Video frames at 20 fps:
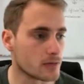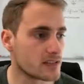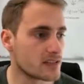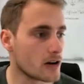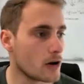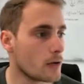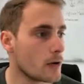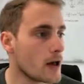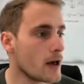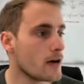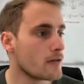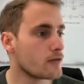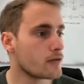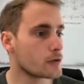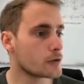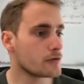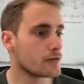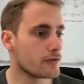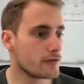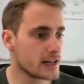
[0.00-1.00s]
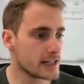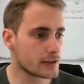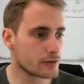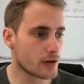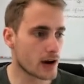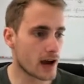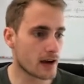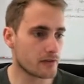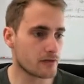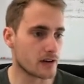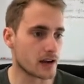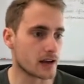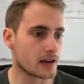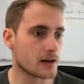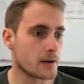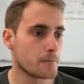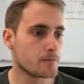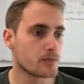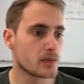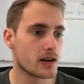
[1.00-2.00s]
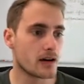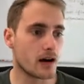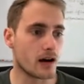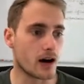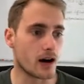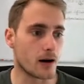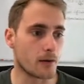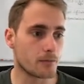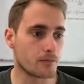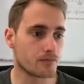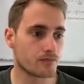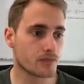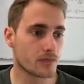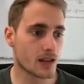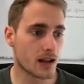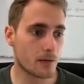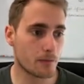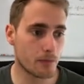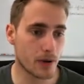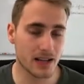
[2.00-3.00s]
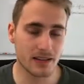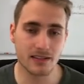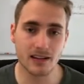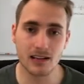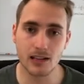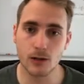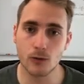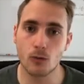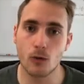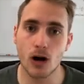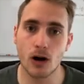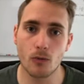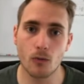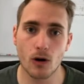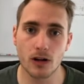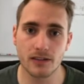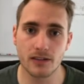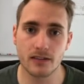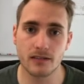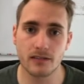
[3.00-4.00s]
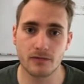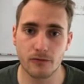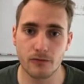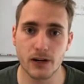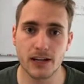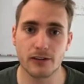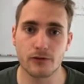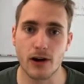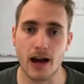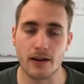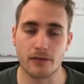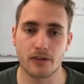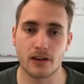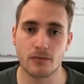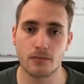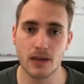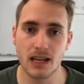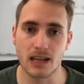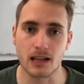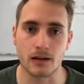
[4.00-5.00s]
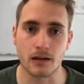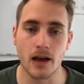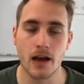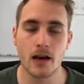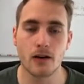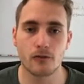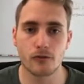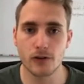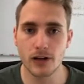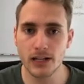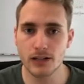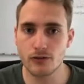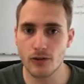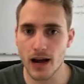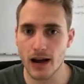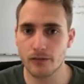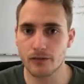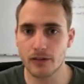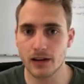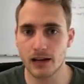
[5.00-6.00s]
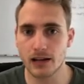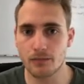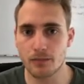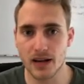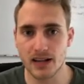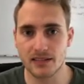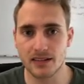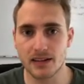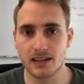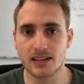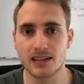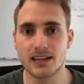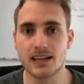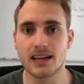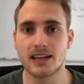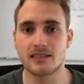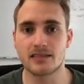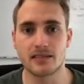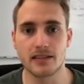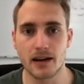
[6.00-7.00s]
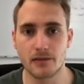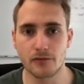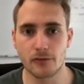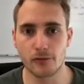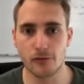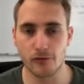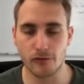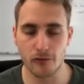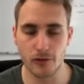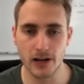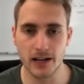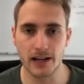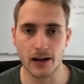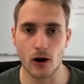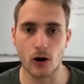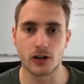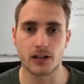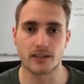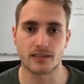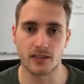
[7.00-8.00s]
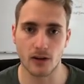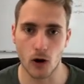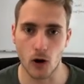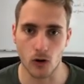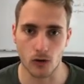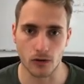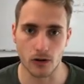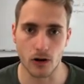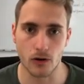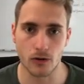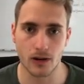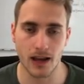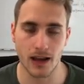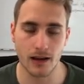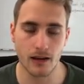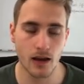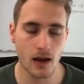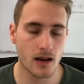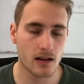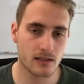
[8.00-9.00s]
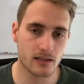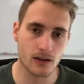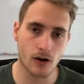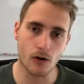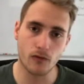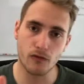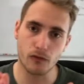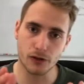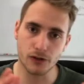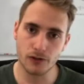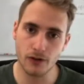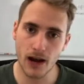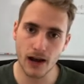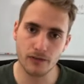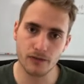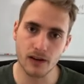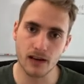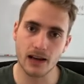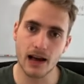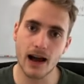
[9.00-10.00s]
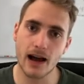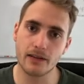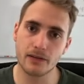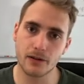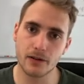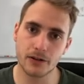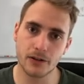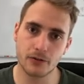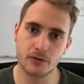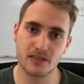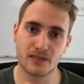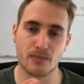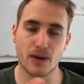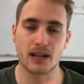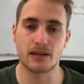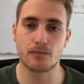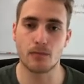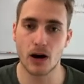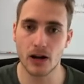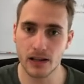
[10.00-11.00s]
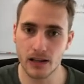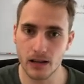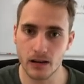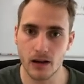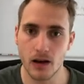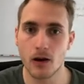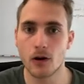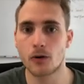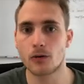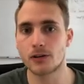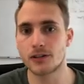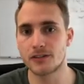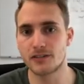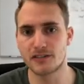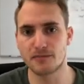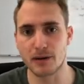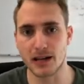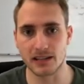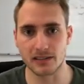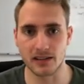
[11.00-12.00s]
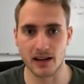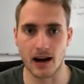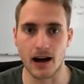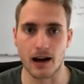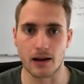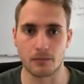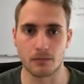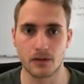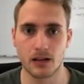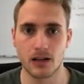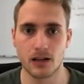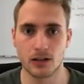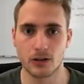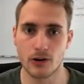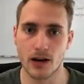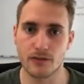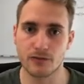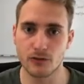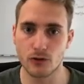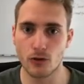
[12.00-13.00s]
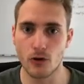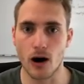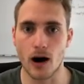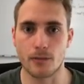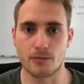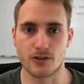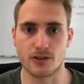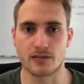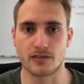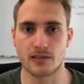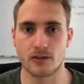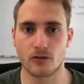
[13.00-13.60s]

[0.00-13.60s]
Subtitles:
So for free traffic, basically what does free traffic mean? Free traffic basically is never free on its own. Okay, so for traffic, either you spend money or you spend time. You have two options.